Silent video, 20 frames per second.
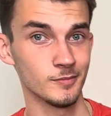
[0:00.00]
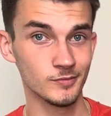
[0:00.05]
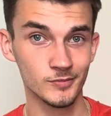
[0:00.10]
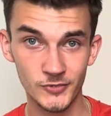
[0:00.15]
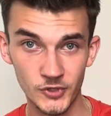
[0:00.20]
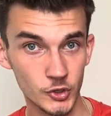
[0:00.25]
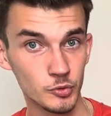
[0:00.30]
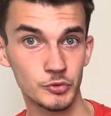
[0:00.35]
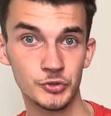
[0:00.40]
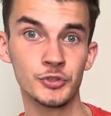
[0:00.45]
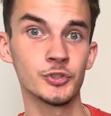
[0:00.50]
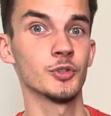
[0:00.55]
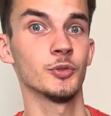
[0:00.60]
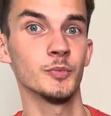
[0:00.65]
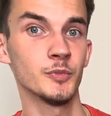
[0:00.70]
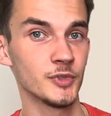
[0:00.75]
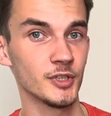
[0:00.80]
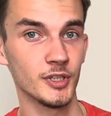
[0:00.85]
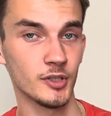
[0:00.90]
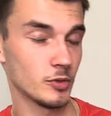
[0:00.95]
do
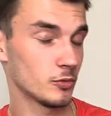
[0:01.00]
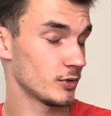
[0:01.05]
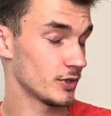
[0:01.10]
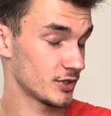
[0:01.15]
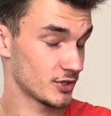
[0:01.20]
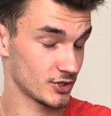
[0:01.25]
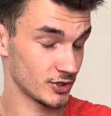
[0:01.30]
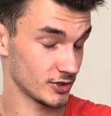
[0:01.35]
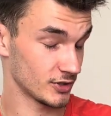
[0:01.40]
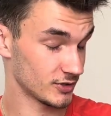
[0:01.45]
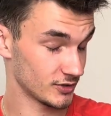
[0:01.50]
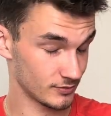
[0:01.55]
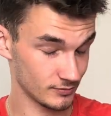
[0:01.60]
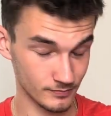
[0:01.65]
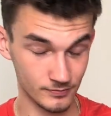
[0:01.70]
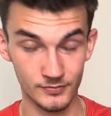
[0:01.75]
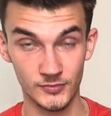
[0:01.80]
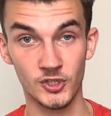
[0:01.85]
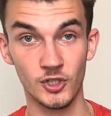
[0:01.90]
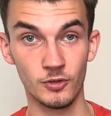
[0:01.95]
something which is
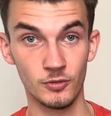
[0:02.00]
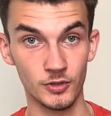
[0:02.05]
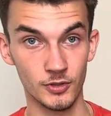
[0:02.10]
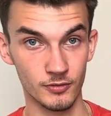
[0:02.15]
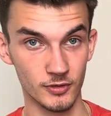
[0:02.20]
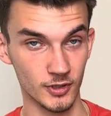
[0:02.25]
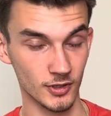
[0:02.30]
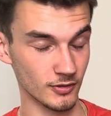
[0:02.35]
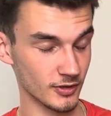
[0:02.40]
totally wrong.